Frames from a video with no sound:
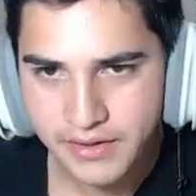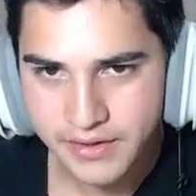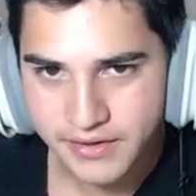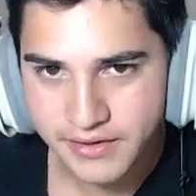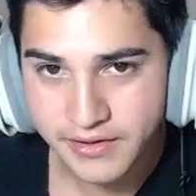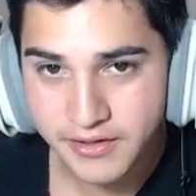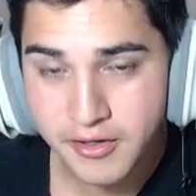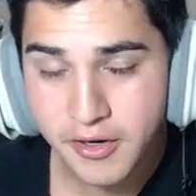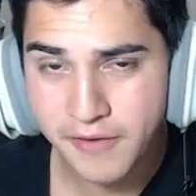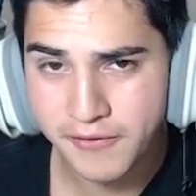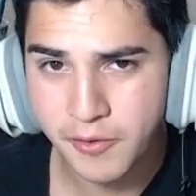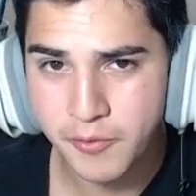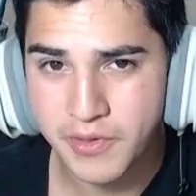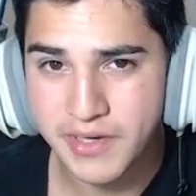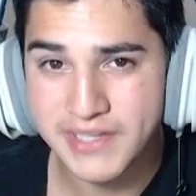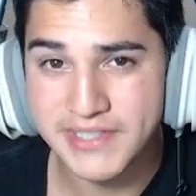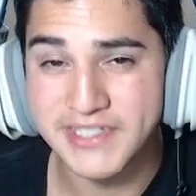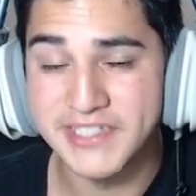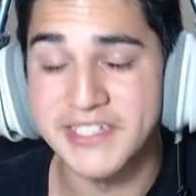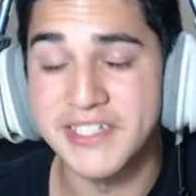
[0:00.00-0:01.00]
Yo everyone,
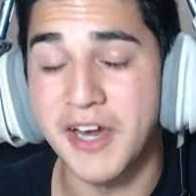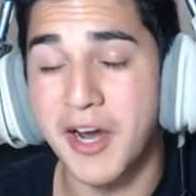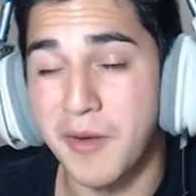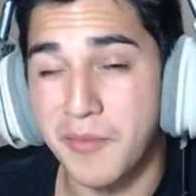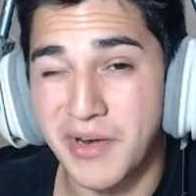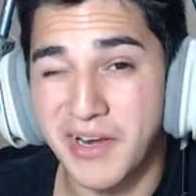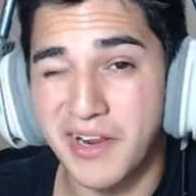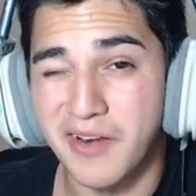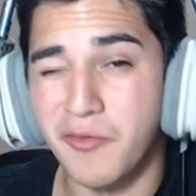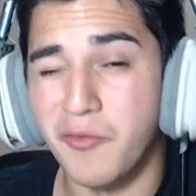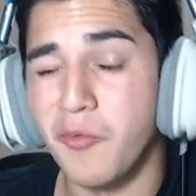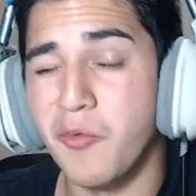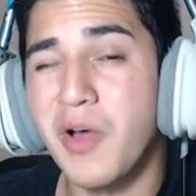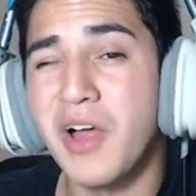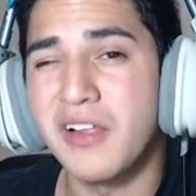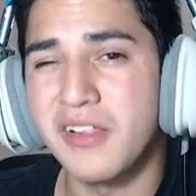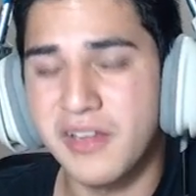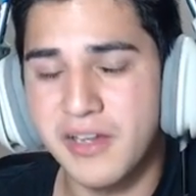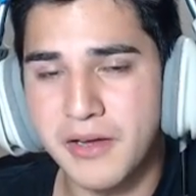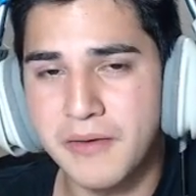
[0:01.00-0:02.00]
it's Darmin and
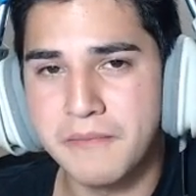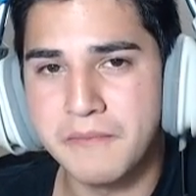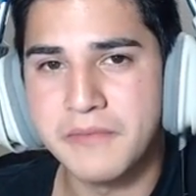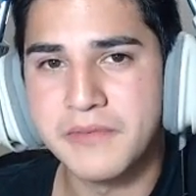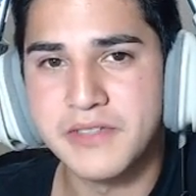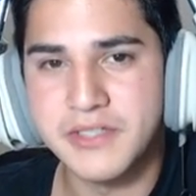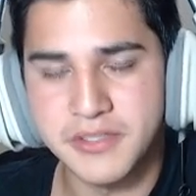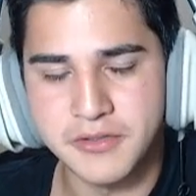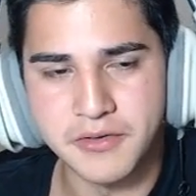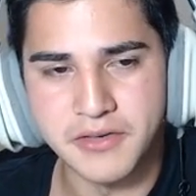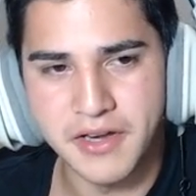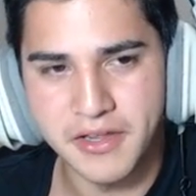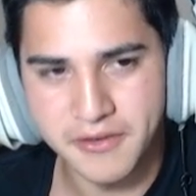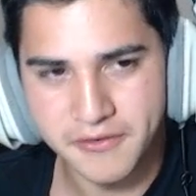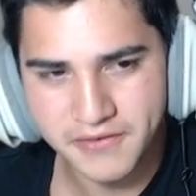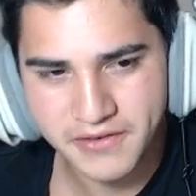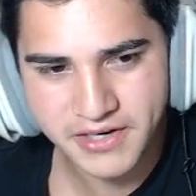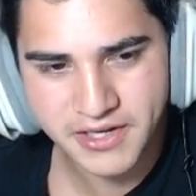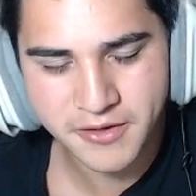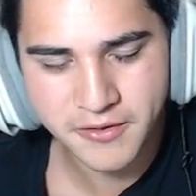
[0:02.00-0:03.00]
welcome to another
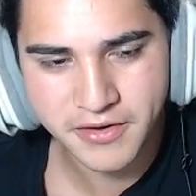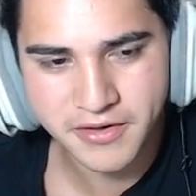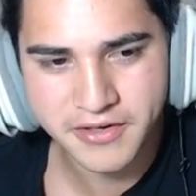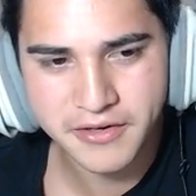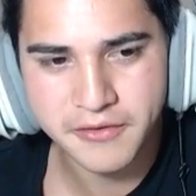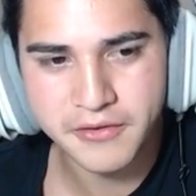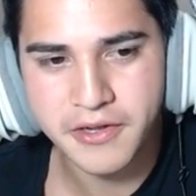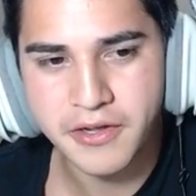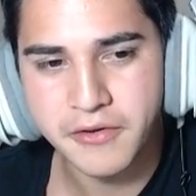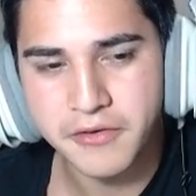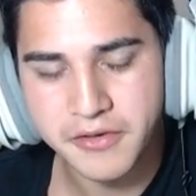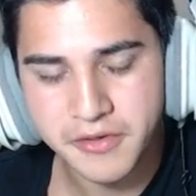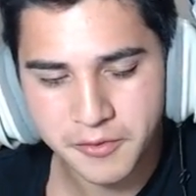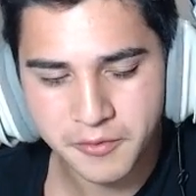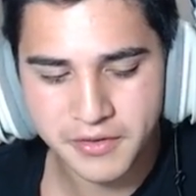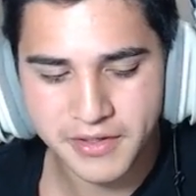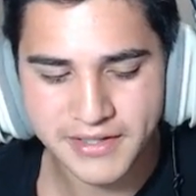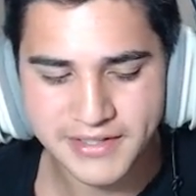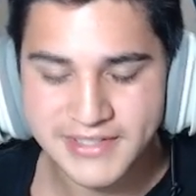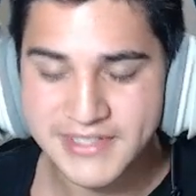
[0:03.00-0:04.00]
video on Yu-Gi-Oh! Duel
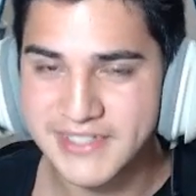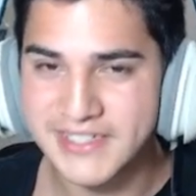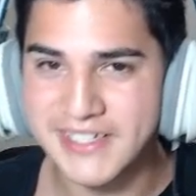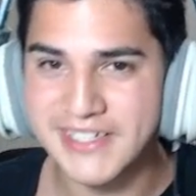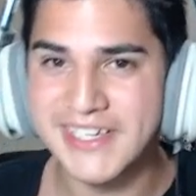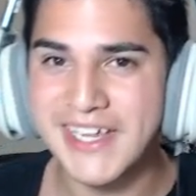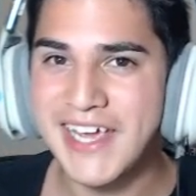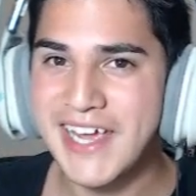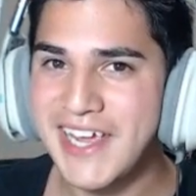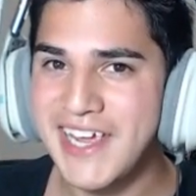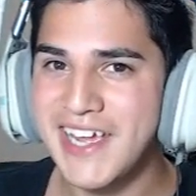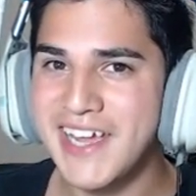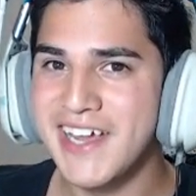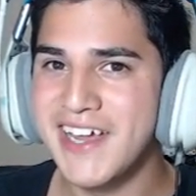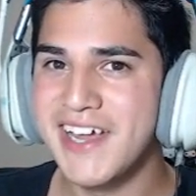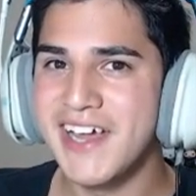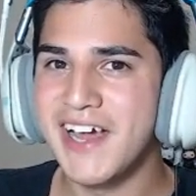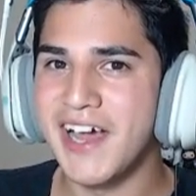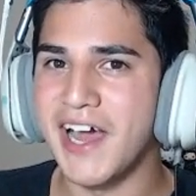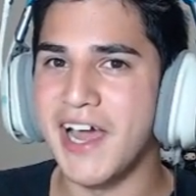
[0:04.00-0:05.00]
Links. Today,
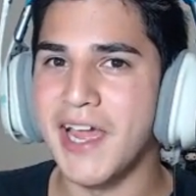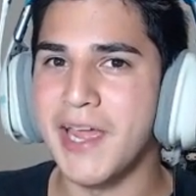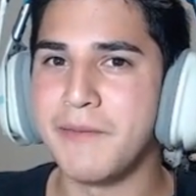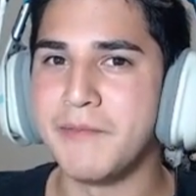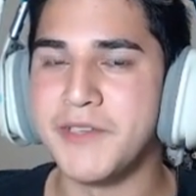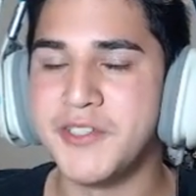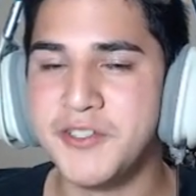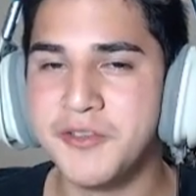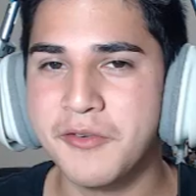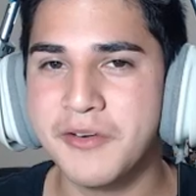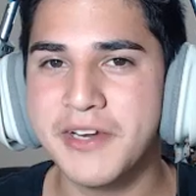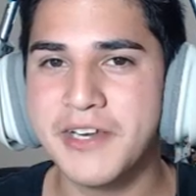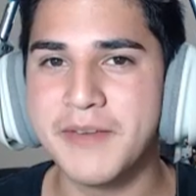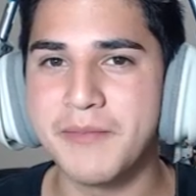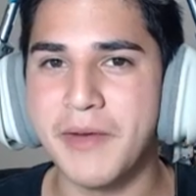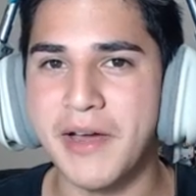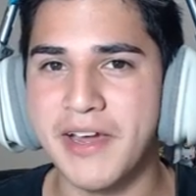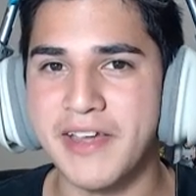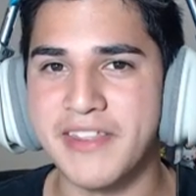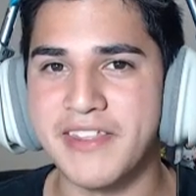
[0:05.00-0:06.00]
I am joined
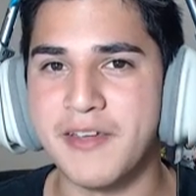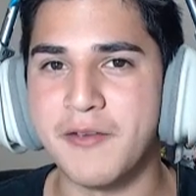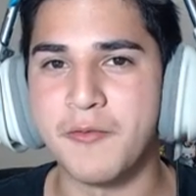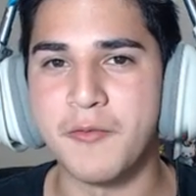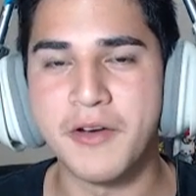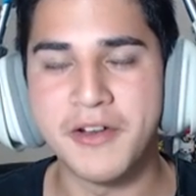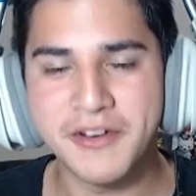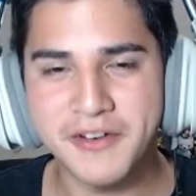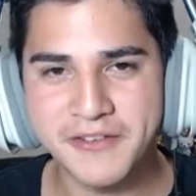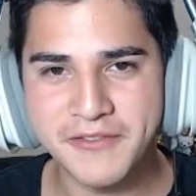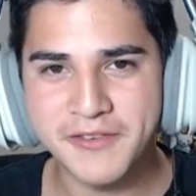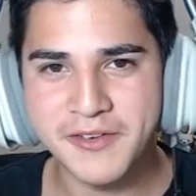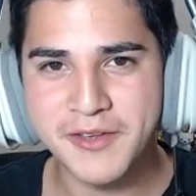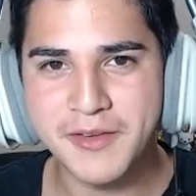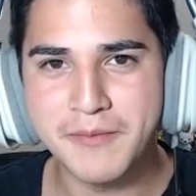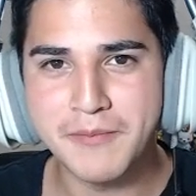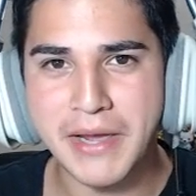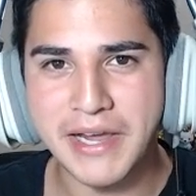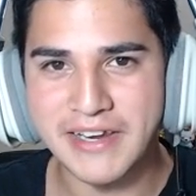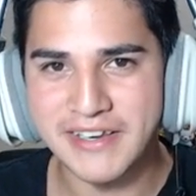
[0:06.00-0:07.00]
by the wonderful,
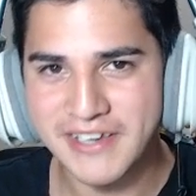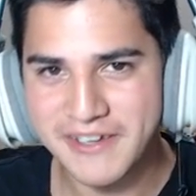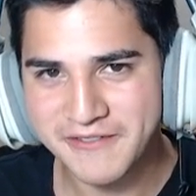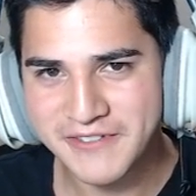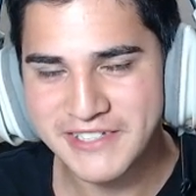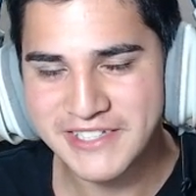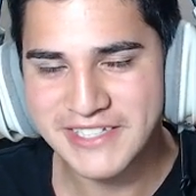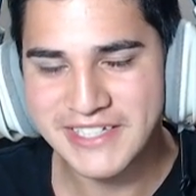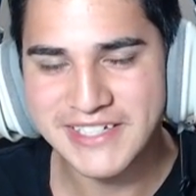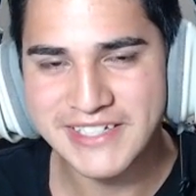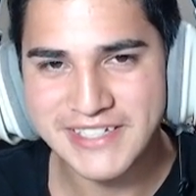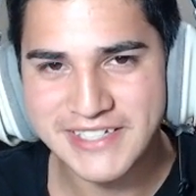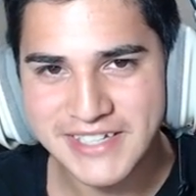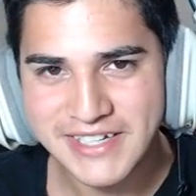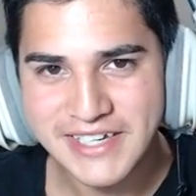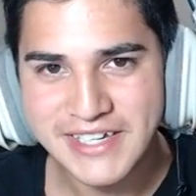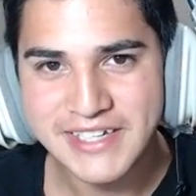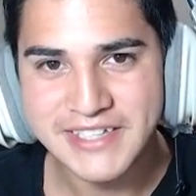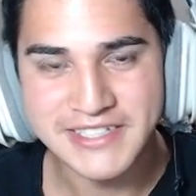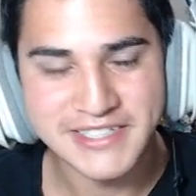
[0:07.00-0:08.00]
magnificent,
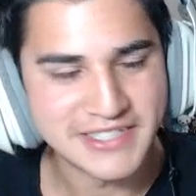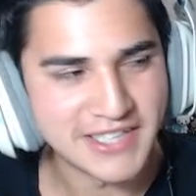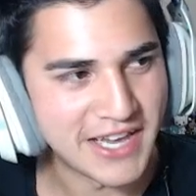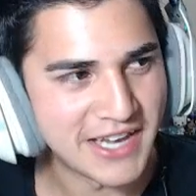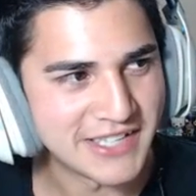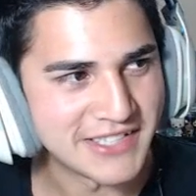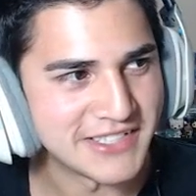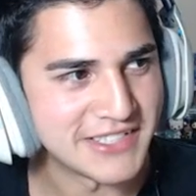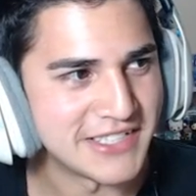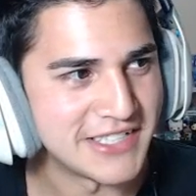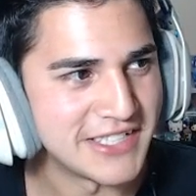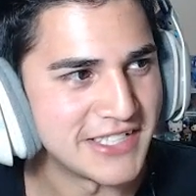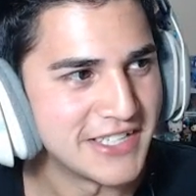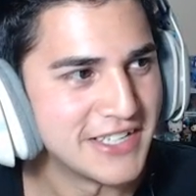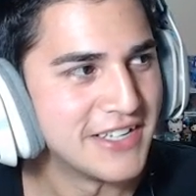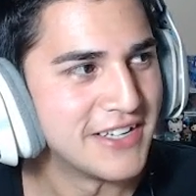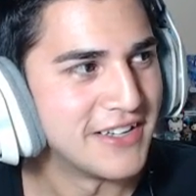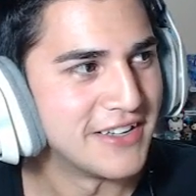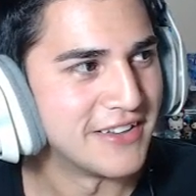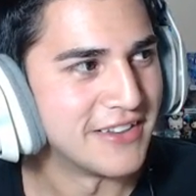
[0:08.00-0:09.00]
snazzy,
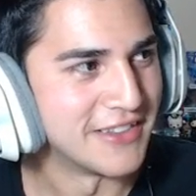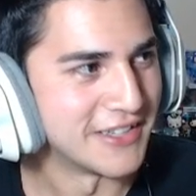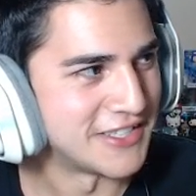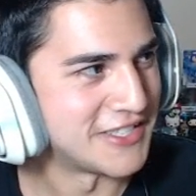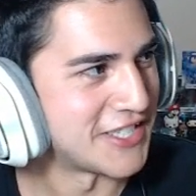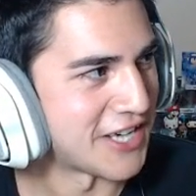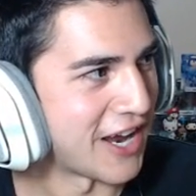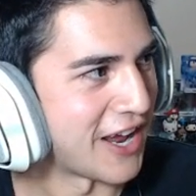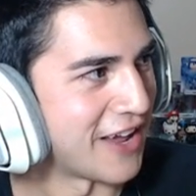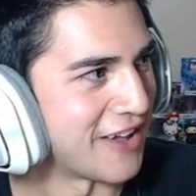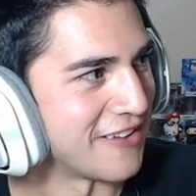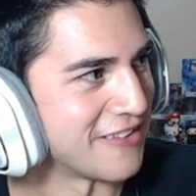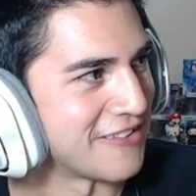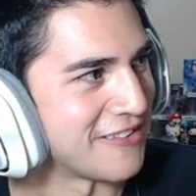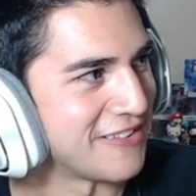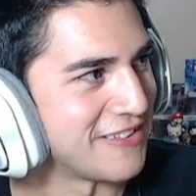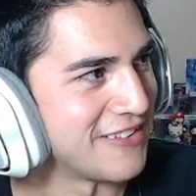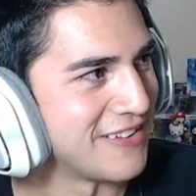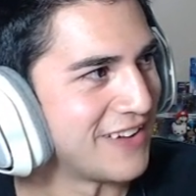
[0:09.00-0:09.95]
the Chaz.